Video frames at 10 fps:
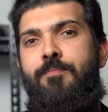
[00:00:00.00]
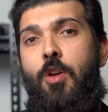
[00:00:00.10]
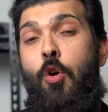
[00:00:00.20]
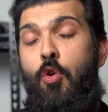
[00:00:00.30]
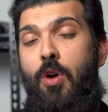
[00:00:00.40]

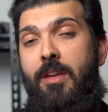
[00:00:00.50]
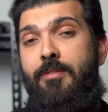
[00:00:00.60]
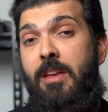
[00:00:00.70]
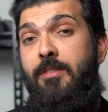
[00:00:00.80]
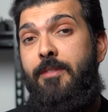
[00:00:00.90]
or
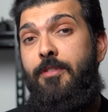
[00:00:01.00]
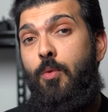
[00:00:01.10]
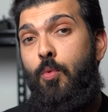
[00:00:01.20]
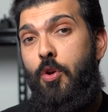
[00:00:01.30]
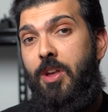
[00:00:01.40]
even if you're
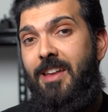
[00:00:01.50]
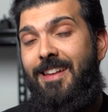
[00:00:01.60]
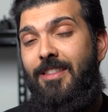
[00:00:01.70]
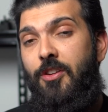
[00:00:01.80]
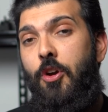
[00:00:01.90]
working
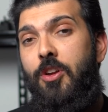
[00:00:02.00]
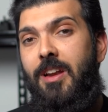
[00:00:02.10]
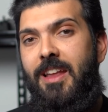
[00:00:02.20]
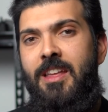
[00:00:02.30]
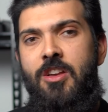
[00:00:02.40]

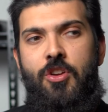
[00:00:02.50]
internally,